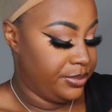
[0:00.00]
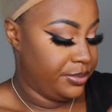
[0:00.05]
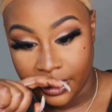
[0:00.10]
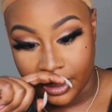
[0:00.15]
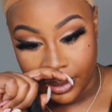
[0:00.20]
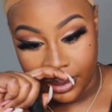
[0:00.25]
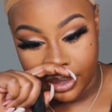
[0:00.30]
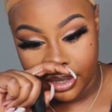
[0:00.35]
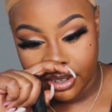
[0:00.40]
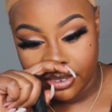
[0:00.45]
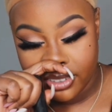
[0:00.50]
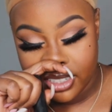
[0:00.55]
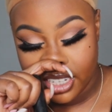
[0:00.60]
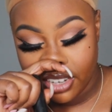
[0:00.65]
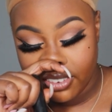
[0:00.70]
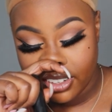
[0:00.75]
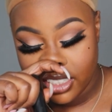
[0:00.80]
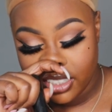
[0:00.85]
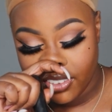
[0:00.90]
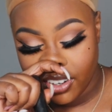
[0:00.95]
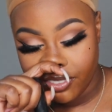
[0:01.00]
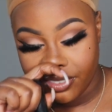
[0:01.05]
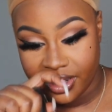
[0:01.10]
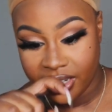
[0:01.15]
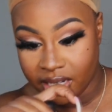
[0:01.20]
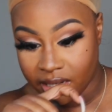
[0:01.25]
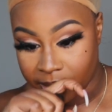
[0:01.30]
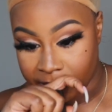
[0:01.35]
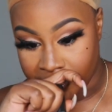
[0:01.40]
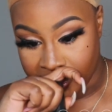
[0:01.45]
Okay, oh every time I do my
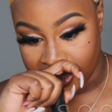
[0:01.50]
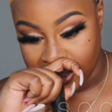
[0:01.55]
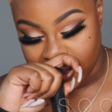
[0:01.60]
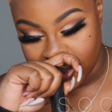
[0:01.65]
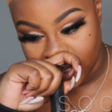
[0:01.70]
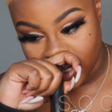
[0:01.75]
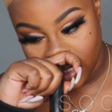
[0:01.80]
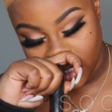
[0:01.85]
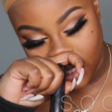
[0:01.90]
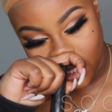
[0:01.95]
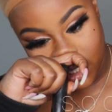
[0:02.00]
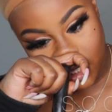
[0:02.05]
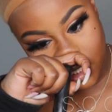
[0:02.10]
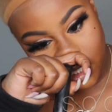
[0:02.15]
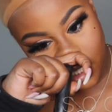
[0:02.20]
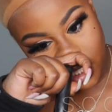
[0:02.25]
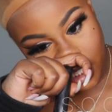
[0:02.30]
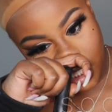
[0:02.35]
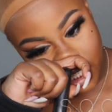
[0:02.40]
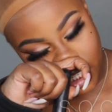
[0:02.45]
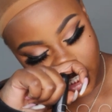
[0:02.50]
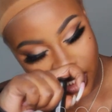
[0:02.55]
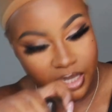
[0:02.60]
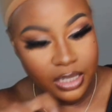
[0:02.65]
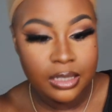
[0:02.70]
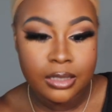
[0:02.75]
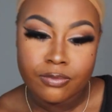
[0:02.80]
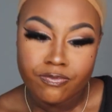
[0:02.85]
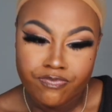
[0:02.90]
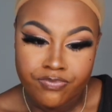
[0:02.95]
makeup, my nose starts leaking.
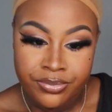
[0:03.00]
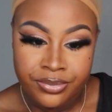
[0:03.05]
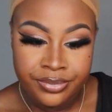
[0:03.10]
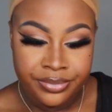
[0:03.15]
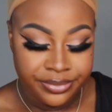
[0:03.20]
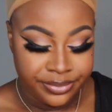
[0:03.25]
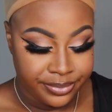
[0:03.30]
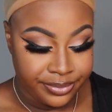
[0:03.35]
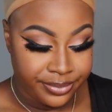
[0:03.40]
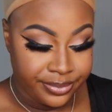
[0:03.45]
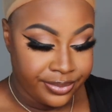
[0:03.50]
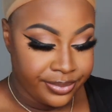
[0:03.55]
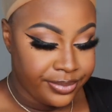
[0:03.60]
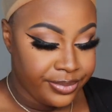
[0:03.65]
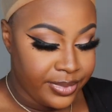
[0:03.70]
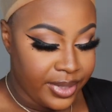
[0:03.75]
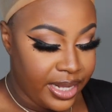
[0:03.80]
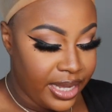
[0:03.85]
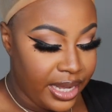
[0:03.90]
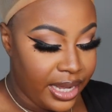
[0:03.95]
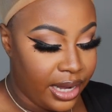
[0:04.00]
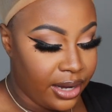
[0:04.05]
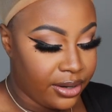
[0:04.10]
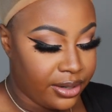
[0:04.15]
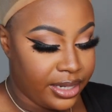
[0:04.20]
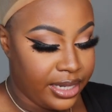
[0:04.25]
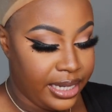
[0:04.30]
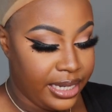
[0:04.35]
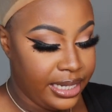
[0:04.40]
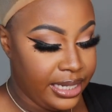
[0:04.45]

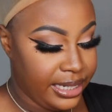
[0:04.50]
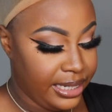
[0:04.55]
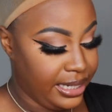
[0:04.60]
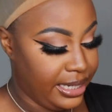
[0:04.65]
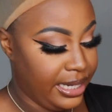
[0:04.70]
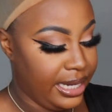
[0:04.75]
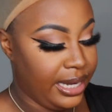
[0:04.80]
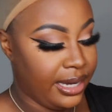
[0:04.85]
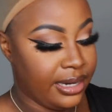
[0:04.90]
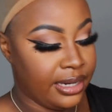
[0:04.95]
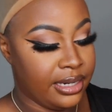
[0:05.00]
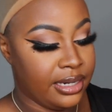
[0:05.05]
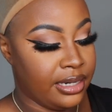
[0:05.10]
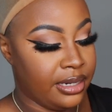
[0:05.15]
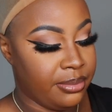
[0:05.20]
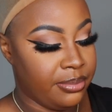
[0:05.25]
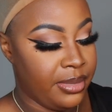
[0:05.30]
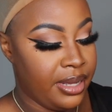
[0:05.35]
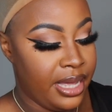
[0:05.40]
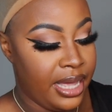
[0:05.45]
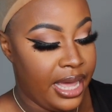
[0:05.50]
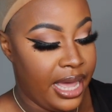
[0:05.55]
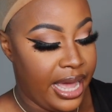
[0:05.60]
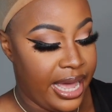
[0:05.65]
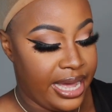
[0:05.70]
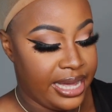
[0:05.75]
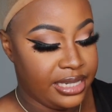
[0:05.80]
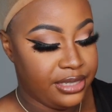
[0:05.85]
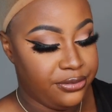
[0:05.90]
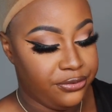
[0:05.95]
Okay, um,
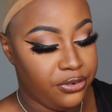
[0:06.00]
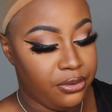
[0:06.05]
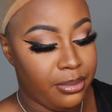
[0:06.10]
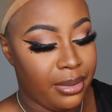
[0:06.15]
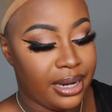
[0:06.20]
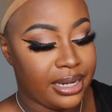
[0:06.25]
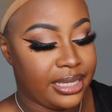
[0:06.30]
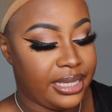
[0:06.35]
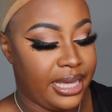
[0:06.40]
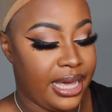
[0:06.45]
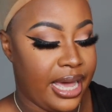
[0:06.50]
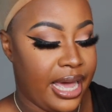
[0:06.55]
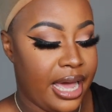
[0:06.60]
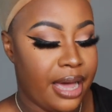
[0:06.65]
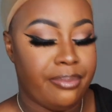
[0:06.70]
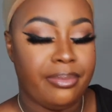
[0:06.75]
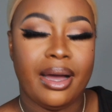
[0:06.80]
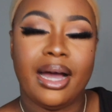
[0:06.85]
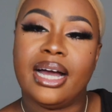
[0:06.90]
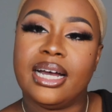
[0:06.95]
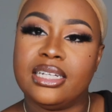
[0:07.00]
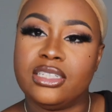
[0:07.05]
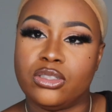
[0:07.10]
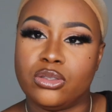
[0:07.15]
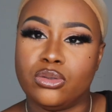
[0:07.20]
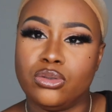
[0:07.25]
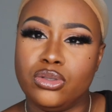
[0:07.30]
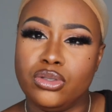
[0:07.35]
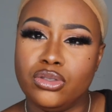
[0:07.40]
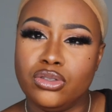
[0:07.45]
as for my cap, I
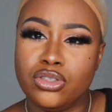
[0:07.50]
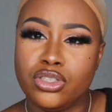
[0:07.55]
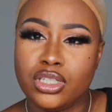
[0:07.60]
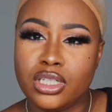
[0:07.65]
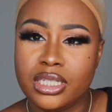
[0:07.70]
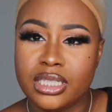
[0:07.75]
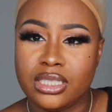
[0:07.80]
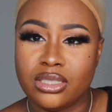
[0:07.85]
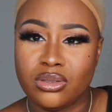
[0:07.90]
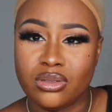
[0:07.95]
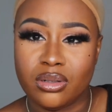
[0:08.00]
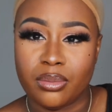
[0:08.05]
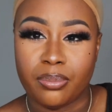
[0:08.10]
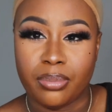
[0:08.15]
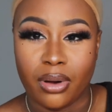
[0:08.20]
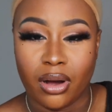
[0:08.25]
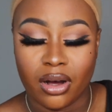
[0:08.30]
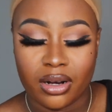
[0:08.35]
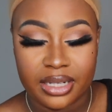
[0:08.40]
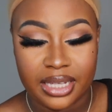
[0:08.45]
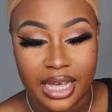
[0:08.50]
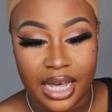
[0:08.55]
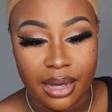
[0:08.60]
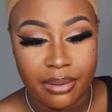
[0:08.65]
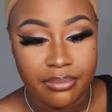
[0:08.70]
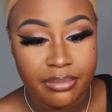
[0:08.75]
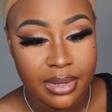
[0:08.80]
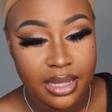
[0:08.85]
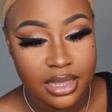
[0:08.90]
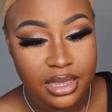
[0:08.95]
do usually do the ball
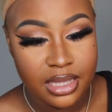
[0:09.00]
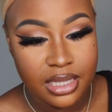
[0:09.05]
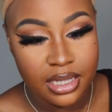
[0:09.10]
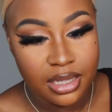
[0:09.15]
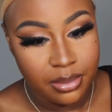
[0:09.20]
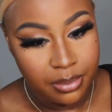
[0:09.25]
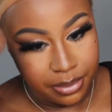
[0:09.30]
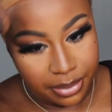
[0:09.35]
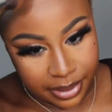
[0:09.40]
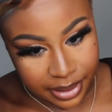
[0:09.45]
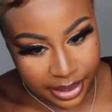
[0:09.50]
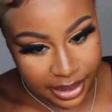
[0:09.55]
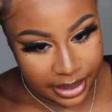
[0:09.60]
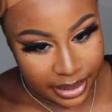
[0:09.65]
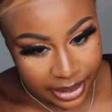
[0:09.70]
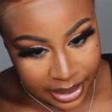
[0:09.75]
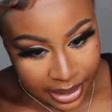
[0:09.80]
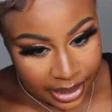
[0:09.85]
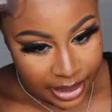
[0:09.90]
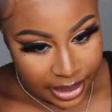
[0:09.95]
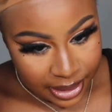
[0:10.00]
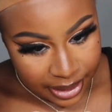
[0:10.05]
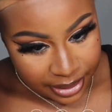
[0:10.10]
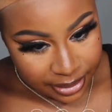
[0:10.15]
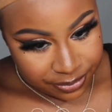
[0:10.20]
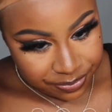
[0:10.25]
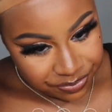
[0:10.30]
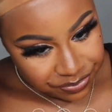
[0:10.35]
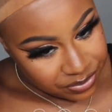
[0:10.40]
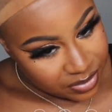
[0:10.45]
cap method, but
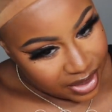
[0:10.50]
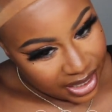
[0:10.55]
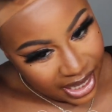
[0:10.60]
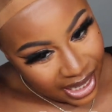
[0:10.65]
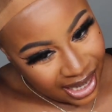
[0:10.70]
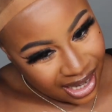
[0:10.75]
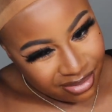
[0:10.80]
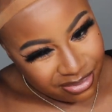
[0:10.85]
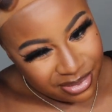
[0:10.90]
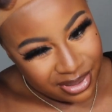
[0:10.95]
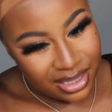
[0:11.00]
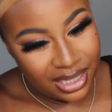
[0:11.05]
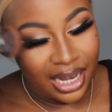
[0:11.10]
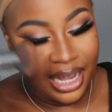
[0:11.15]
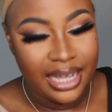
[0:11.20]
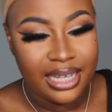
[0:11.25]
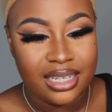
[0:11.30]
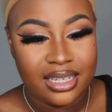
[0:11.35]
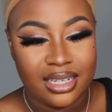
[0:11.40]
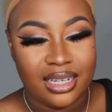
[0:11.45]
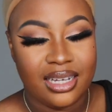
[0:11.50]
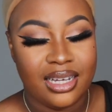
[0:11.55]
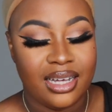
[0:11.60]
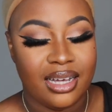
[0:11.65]
I've been like,